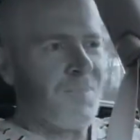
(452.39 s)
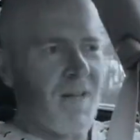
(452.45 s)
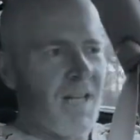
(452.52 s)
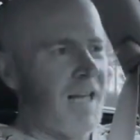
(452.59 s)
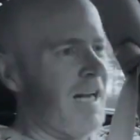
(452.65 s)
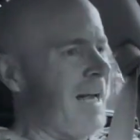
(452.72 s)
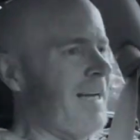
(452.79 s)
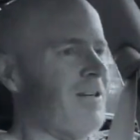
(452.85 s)

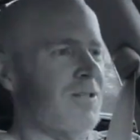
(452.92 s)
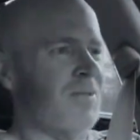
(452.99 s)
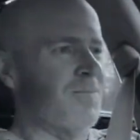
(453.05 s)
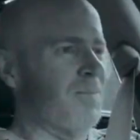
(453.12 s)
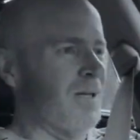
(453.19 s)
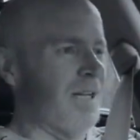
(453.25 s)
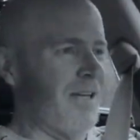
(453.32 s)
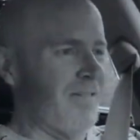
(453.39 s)
and I couldn't
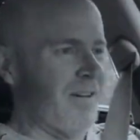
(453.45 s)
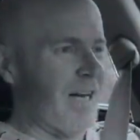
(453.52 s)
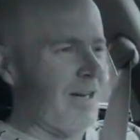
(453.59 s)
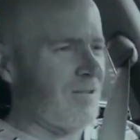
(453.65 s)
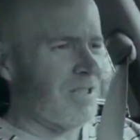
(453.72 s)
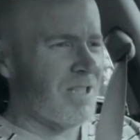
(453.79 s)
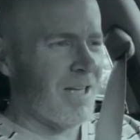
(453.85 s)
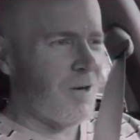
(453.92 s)
believe it. I
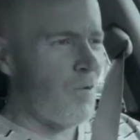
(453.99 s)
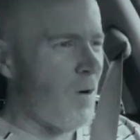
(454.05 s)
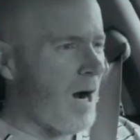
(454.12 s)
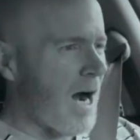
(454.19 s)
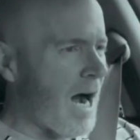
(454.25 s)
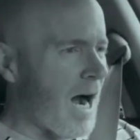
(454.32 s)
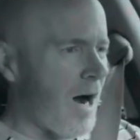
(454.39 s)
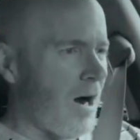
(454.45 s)
was like,
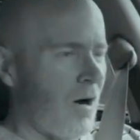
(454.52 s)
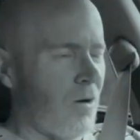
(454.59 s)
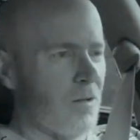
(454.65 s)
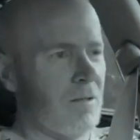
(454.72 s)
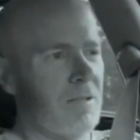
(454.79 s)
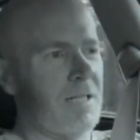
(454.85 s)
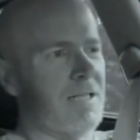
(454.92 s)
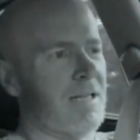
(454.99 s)
wow,
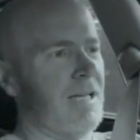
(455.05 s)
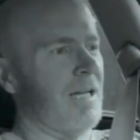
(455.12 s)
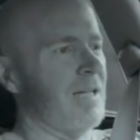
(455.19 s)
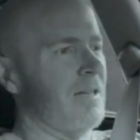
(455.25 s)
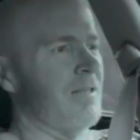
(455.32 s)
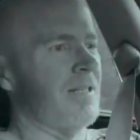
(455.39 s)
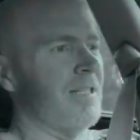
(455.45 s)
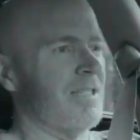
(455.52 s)
look at
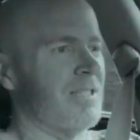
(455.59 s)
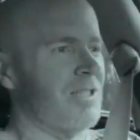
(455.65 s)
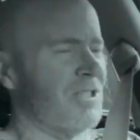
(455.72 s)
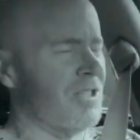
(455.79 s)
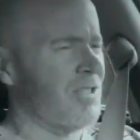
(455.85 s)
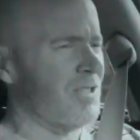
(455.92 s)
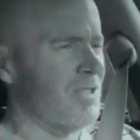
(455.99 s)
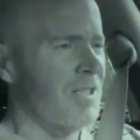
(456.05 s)
that. Look, it's
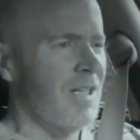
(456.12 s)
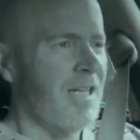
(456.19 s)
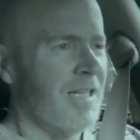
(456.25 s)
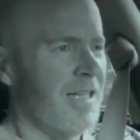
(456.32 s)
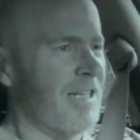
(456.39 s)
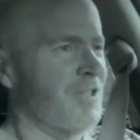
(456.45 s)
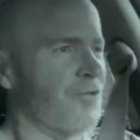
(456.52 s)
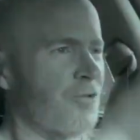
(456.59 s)
just,
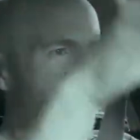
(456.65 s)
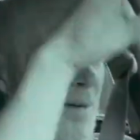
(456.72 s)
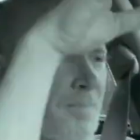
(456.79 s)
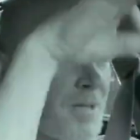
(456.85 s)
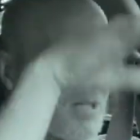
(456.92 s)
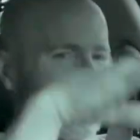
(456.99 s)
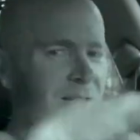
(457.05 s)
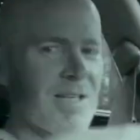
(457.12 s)
they dropped
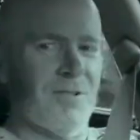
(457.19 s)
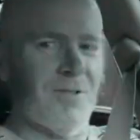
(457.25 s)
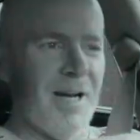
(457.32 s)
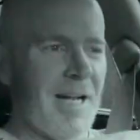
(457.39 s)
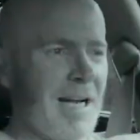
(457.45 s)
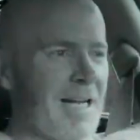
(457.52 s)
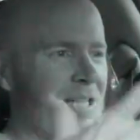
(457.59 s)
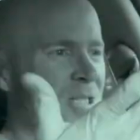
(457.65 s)
this thing right out of